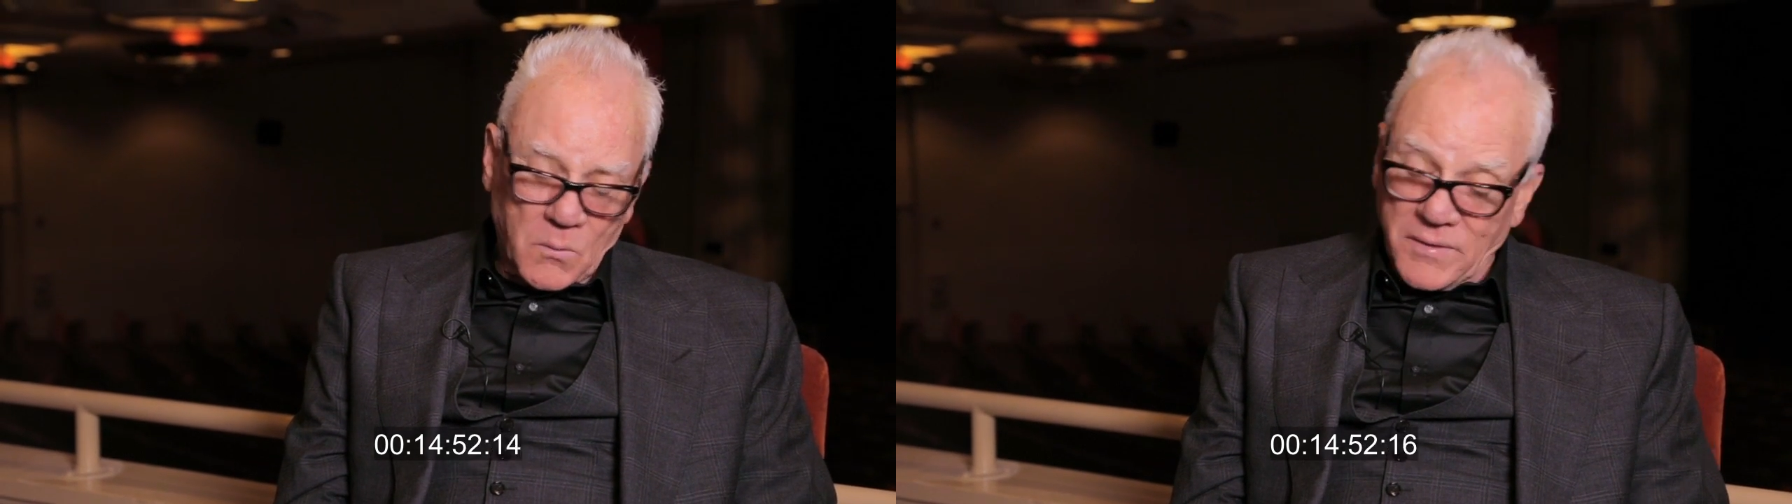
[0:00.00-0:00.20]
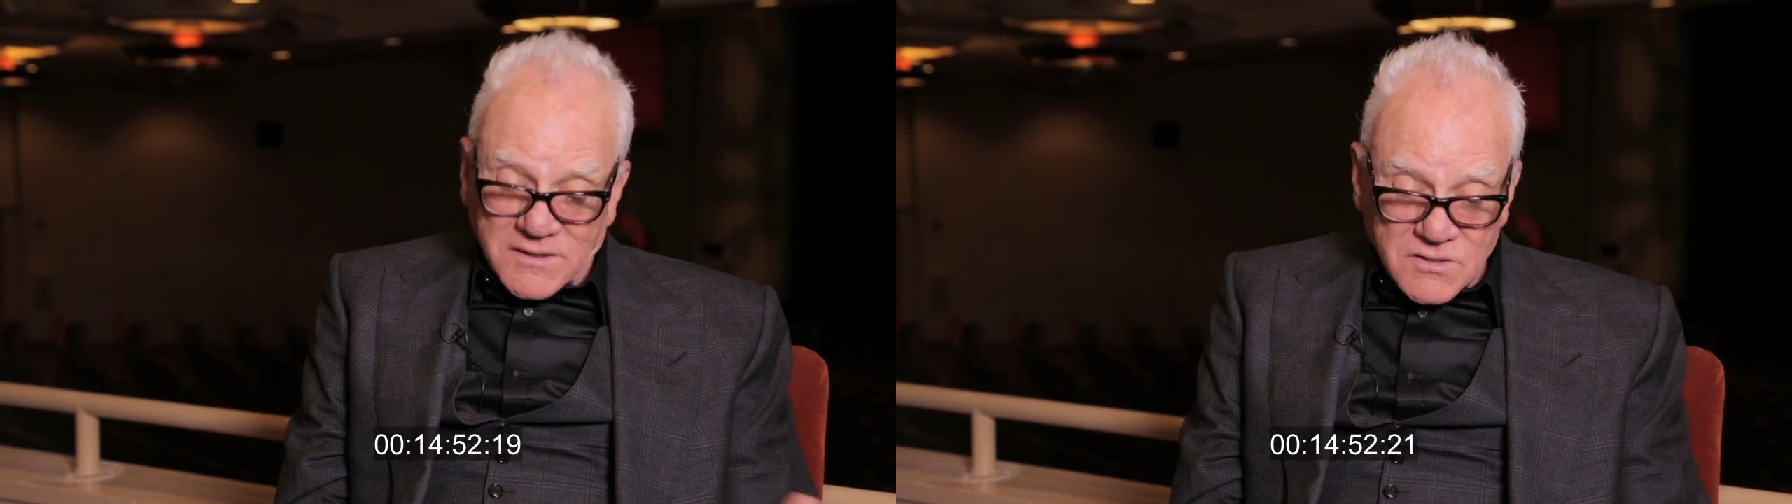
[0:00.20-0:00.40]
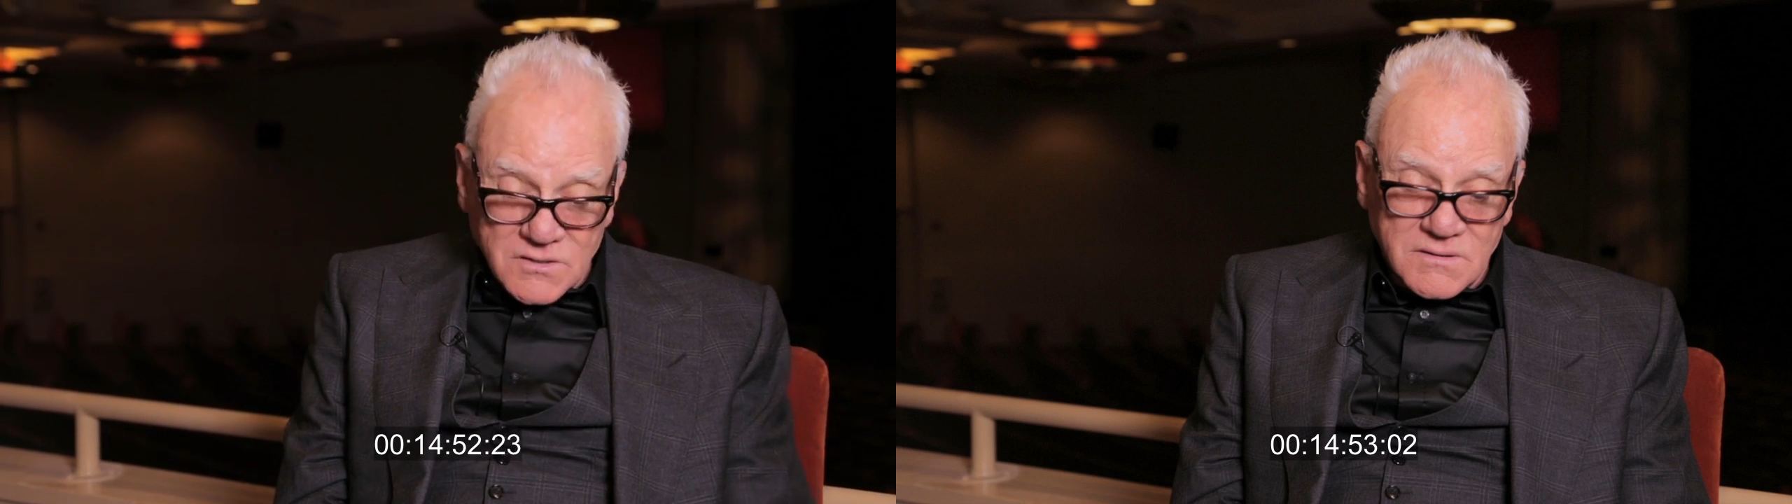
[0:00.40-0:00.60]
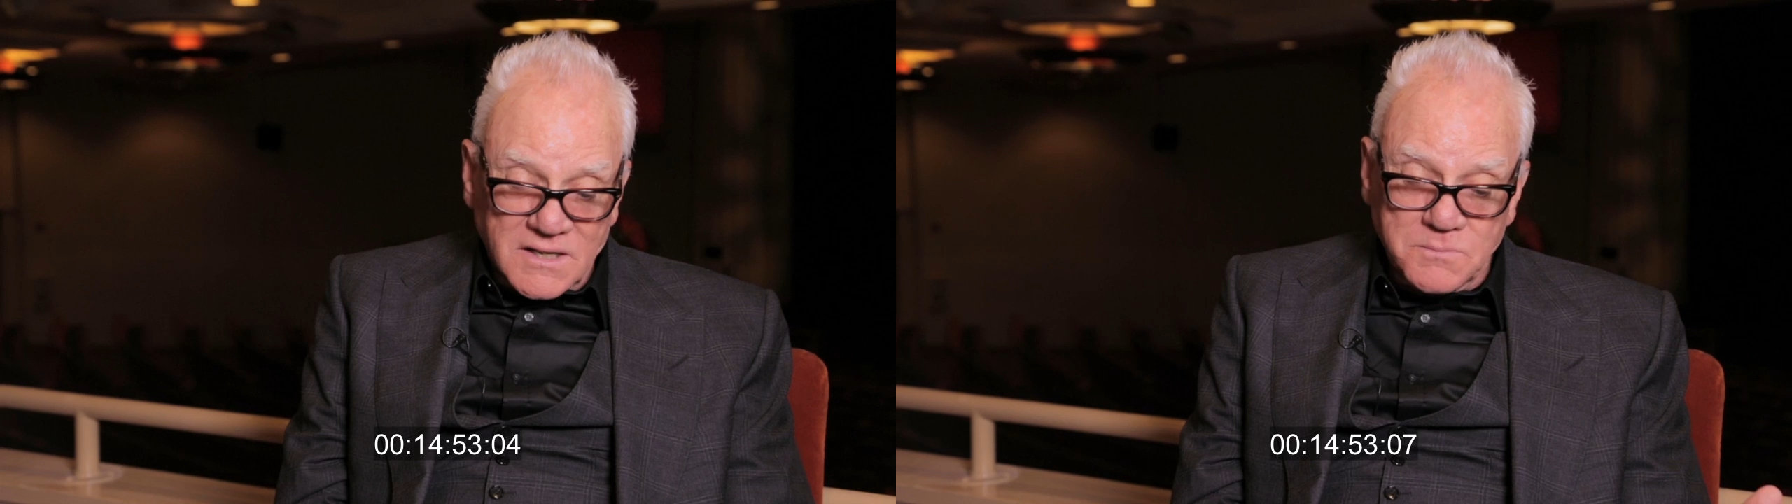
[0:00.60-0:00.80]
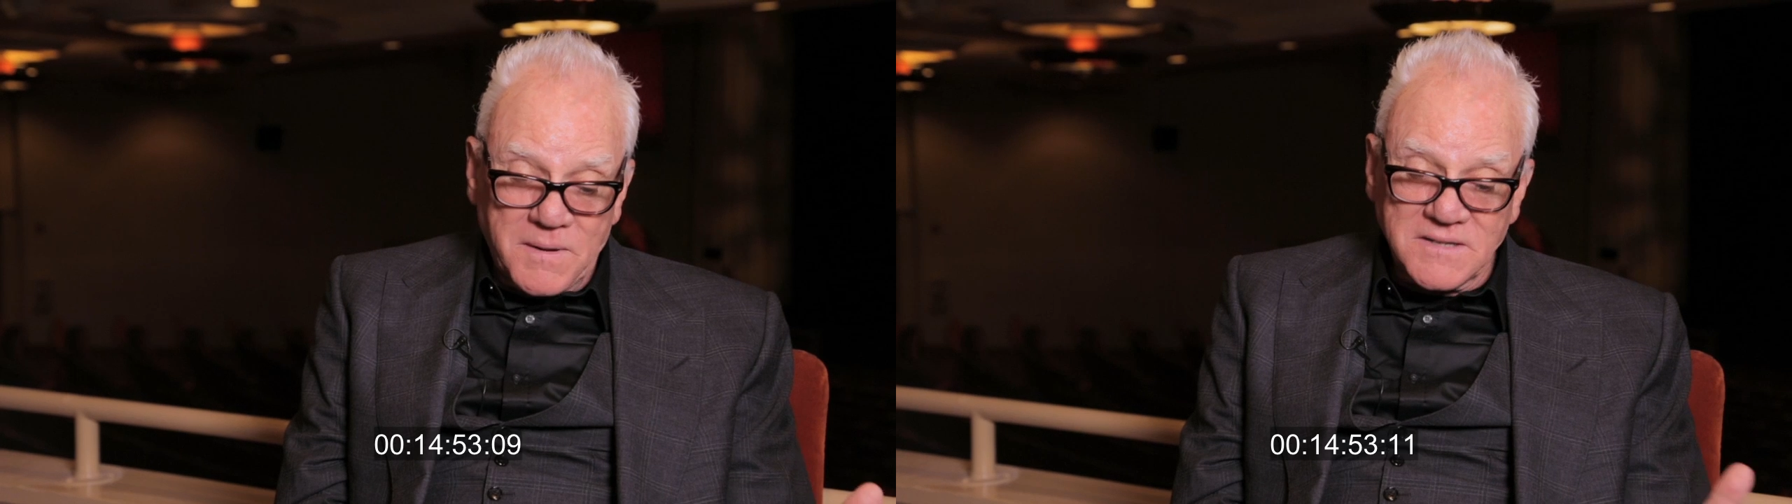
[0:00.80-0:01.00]
Well,
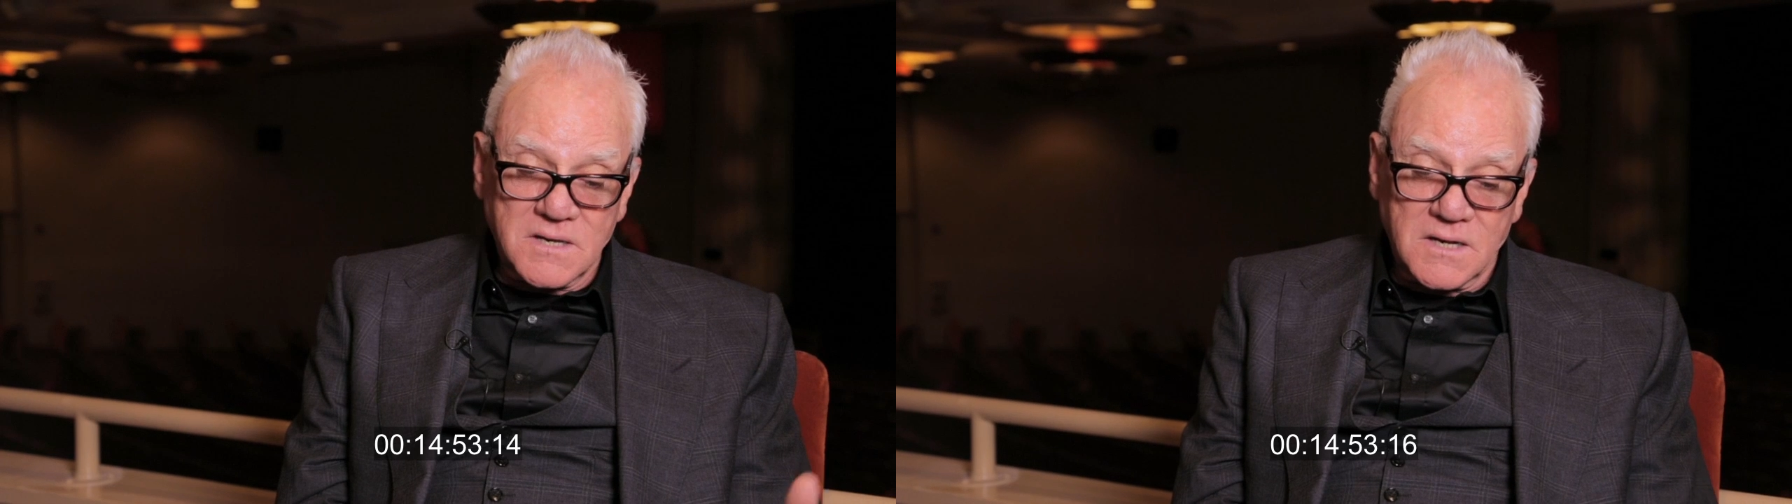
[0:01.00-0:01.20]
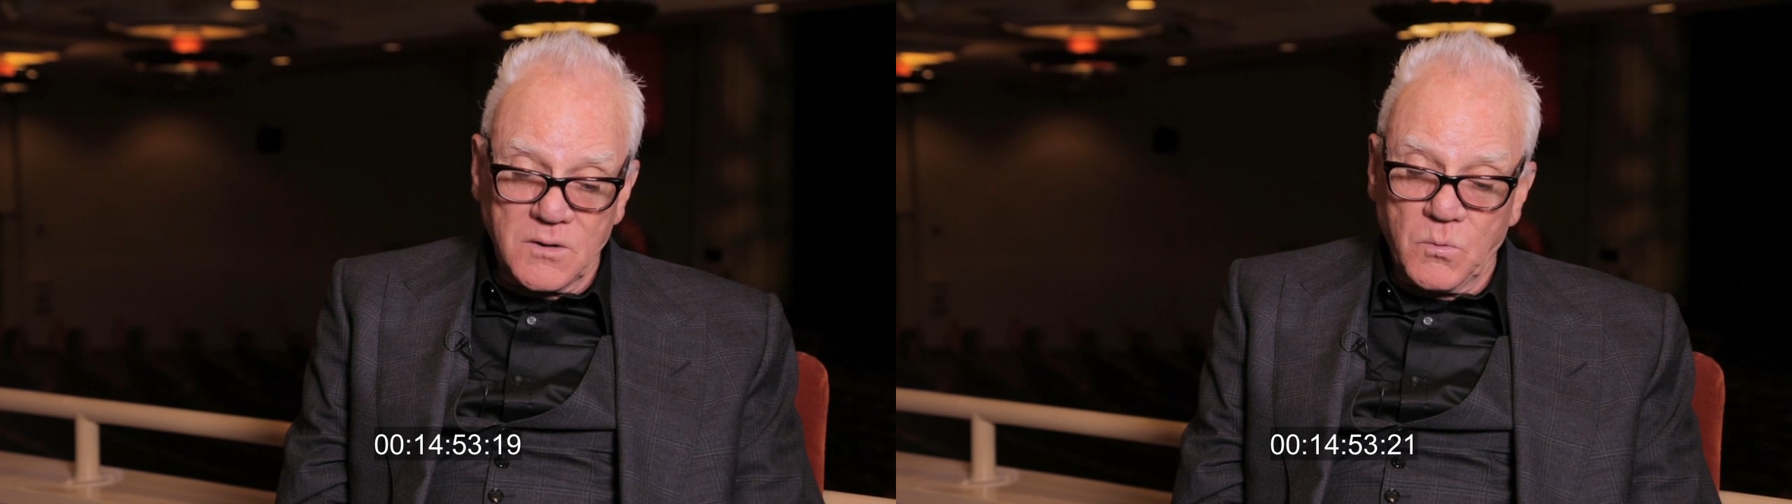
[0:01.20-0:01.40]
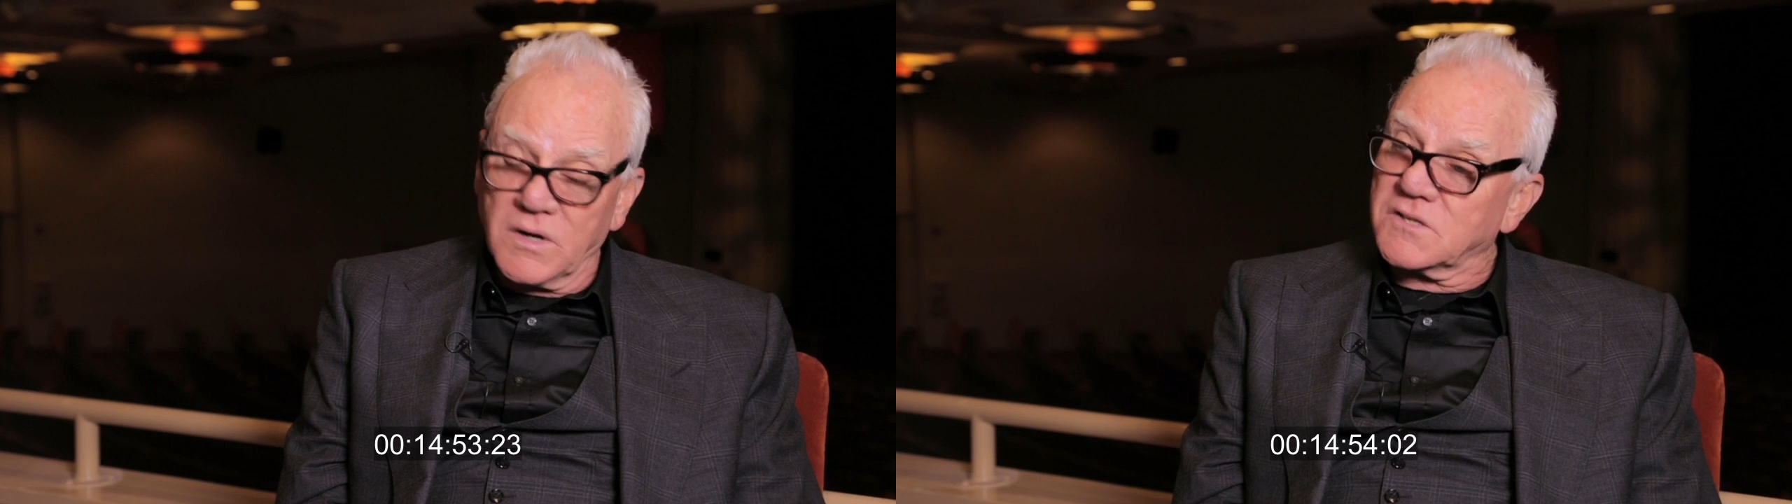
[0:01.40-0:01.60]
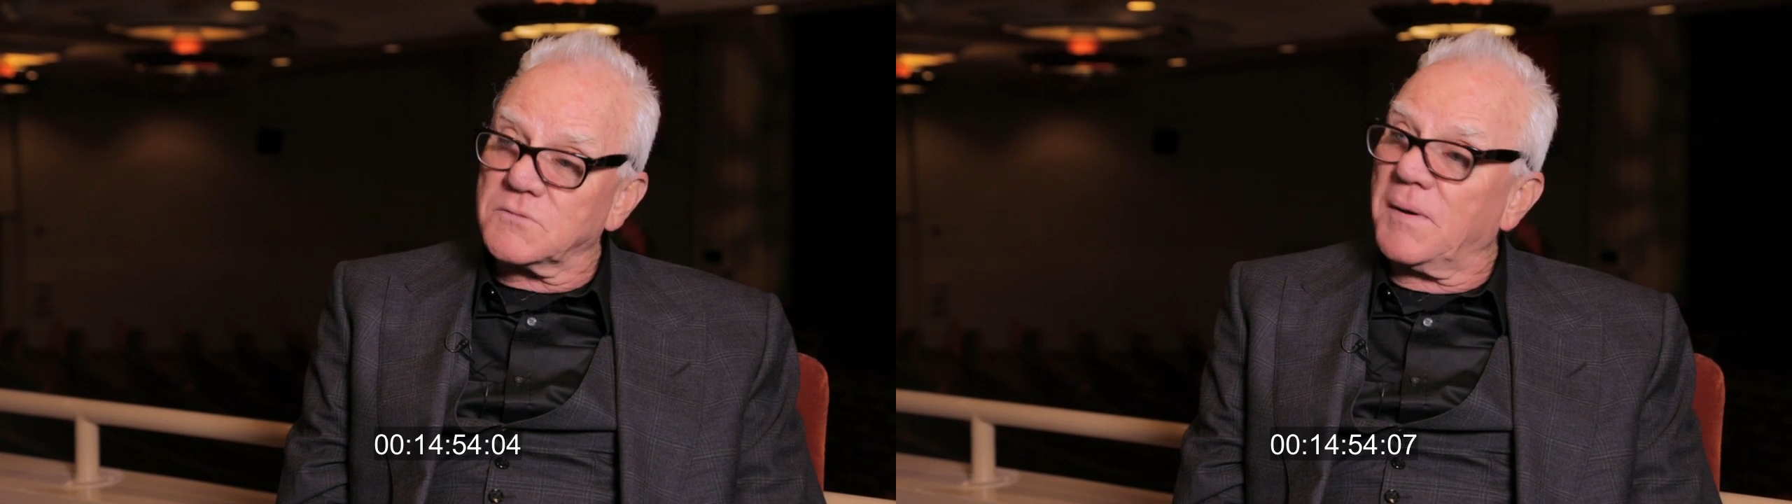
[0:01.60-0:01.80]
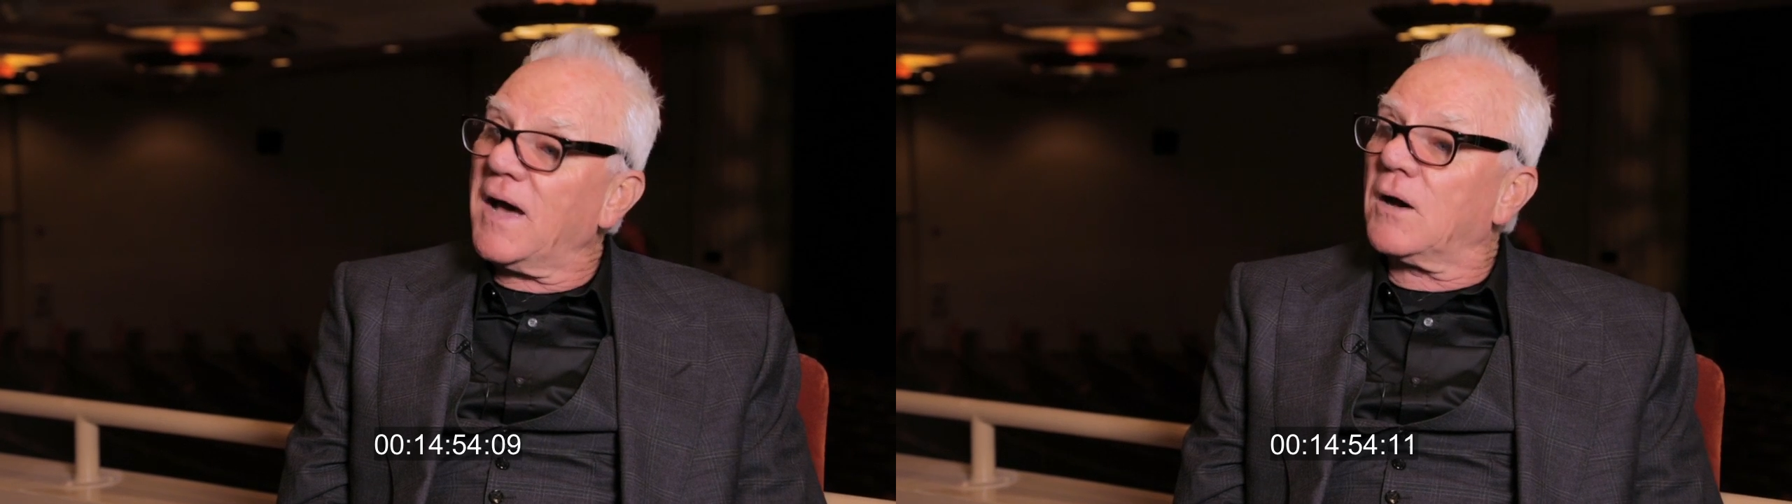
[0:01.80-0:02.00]
that's basically what it's
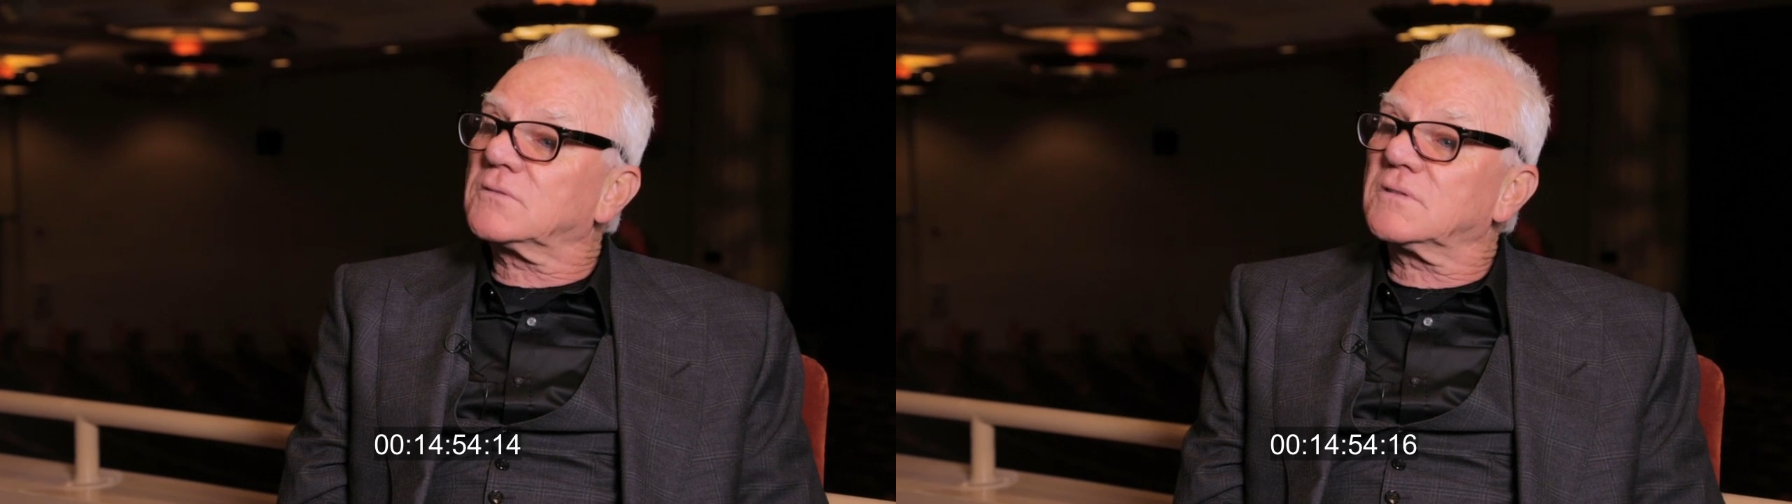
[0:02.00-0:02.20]
about.